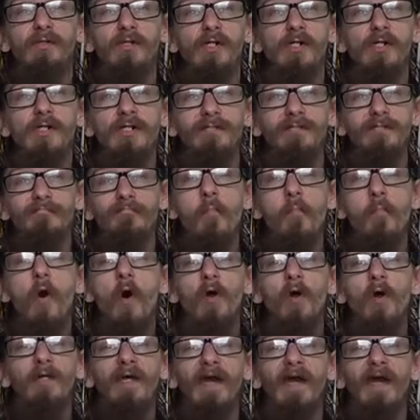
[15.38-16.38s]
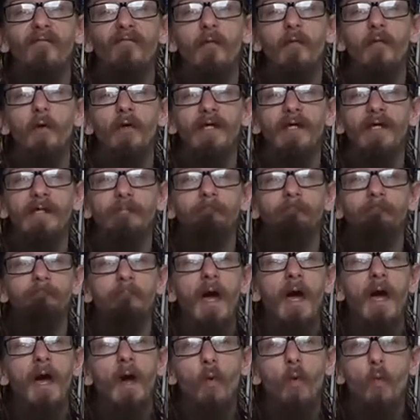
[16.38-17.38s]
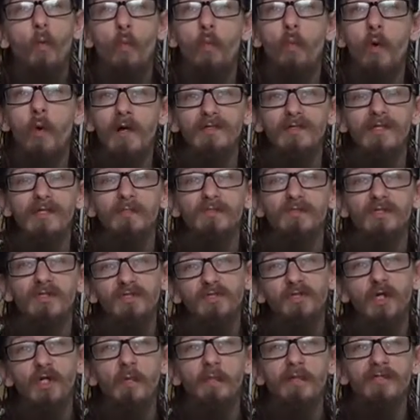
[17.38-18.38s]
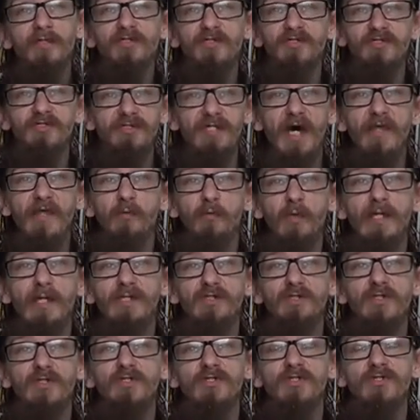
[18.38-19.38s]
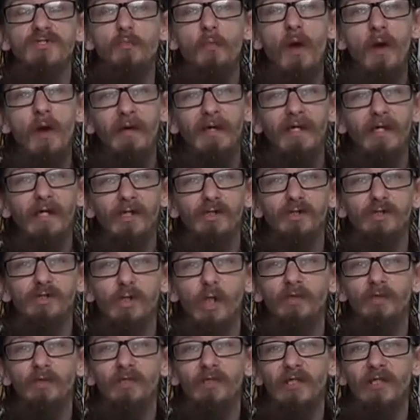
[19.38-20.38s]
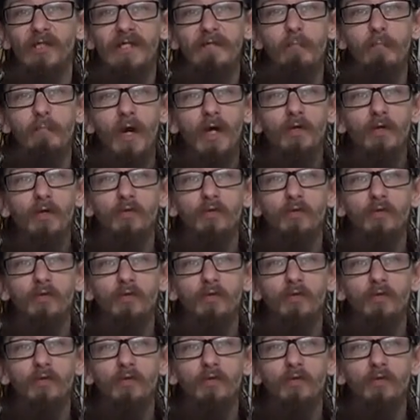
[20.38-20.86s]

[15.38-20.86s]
Good morning, everybody. Welcome to ShowBitch's Nether regions, where we go shoulder deep,